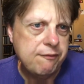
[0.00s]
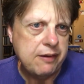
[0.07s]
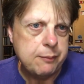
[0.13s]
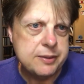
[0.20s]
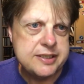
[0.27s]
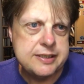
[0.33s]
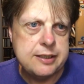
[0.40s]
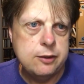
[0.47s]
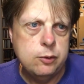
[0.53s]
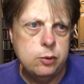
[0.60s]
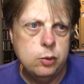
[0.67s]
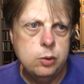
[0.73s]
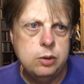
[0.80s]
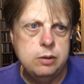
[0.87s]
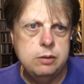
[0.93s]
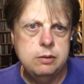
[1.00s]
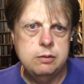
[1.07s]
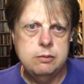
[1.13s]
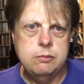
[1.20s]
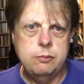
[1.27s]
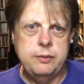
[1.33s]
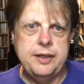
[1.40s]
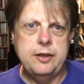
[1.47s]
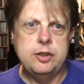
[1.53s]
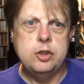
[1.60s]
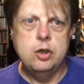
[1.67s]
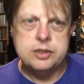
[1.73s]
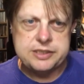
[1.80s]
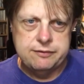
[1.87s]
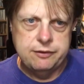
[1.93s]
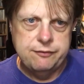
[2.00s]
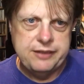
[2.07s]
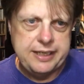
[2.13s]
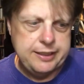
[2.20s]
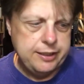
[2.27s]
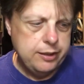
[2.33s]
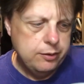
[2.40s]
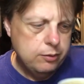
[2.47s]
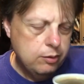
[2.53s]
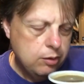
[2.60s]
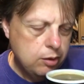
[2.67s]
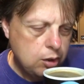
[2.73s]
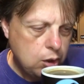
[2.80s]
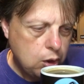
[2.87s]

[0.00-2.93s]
They were still, when I got to the venue,